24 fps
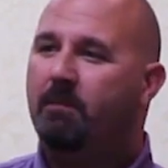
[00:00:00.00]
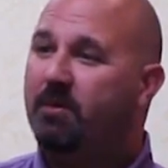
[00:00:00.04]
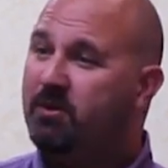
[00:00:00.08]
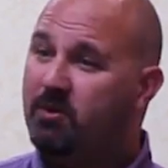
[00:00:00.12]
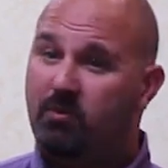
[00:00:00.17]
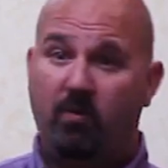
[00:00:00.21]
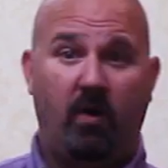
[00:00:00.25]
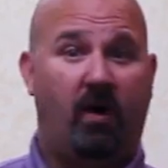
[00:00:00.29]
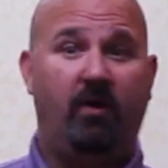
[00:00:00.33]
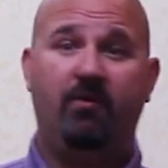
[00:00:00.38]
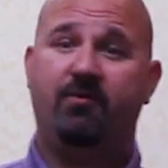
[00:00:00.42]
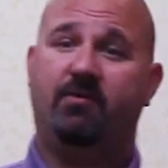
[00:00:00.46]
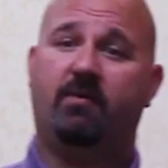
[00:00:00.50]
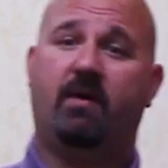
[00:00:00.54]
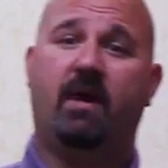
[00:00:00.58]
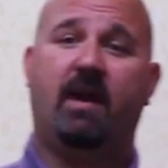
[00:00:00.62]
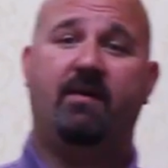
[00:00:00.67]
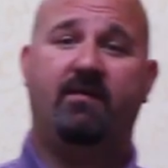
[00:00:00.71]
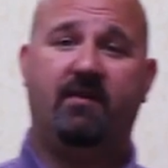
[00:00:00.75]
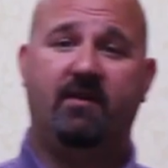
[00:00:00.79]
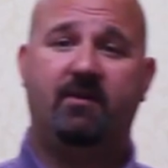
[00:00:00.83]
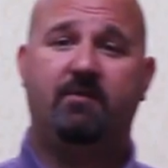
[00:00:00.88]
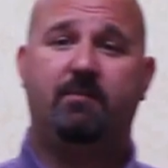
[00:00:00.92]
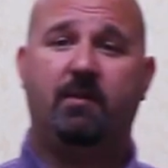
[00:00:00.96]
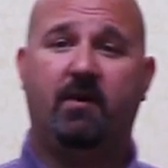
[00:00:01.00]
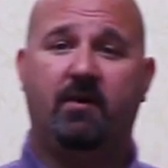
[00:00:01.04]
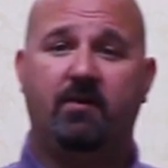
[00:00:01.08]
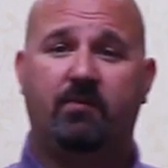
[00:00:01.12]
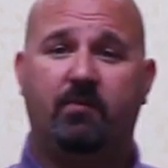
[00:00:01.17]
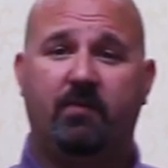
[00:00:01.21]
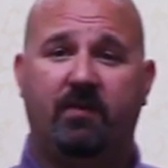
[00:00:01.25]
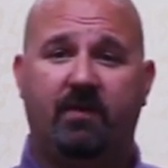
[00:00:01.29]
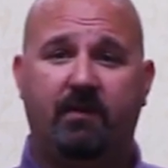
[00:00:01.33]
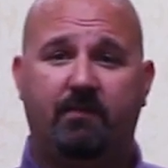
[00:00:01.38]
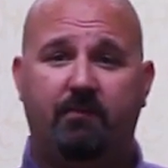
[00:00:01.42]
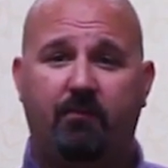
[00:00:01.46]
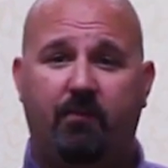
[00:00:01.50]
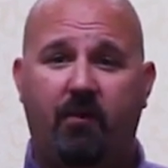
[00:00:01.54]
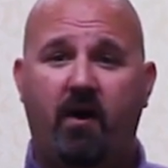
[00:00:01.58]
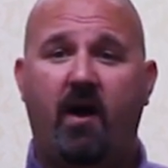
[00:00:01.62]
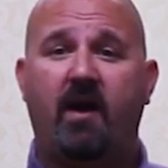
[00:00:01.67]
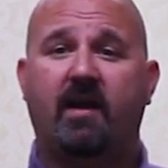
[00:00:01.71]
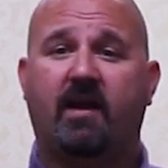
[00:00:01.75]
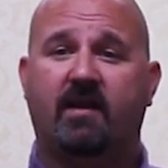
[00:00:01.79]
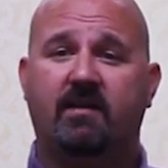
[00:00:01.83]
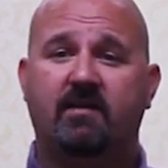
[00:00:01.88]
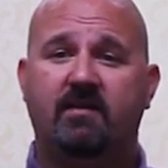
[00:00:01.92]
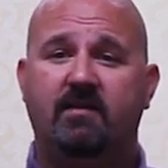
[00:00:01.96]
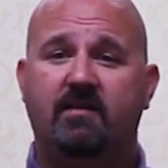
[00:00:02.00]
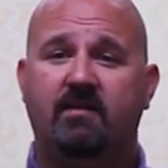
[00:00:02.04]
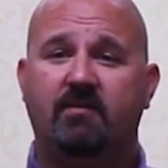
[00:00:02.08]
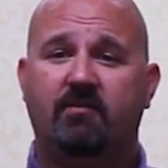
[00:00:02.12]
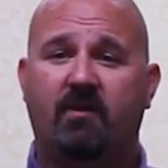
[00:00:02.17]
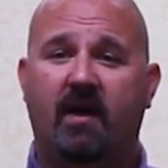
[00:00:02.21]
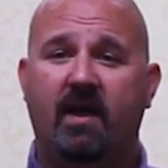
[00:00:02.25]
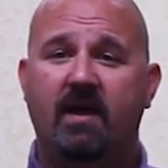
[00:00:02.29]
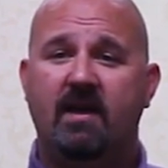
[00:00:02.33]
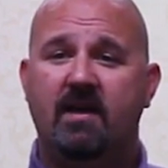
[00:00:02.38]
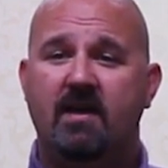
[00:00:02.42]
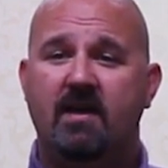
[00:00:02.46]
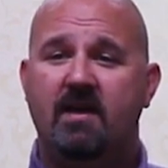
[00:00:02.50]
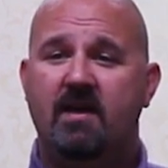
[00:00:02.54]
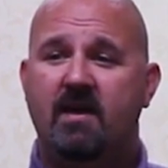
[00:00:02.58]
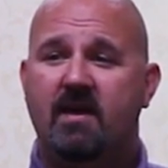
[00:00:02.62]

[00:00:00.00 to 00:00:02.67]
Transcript: But you also have an experience with the product, right?